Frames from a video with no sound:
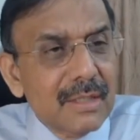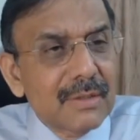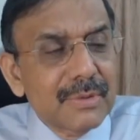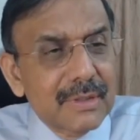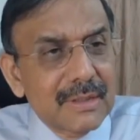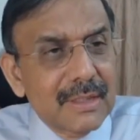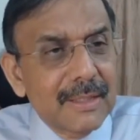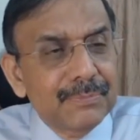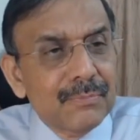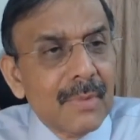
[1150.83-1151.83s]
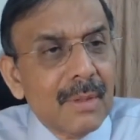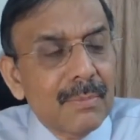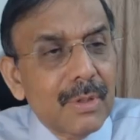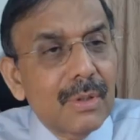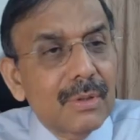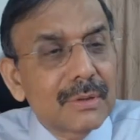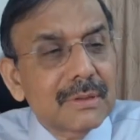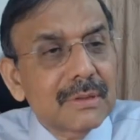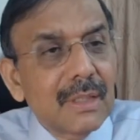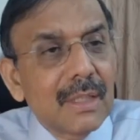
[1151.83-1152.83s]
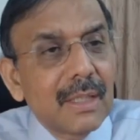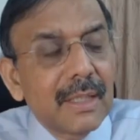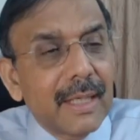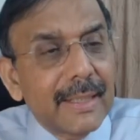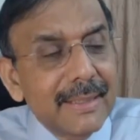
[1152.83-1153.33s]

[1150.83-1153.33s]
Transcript: because in the theater,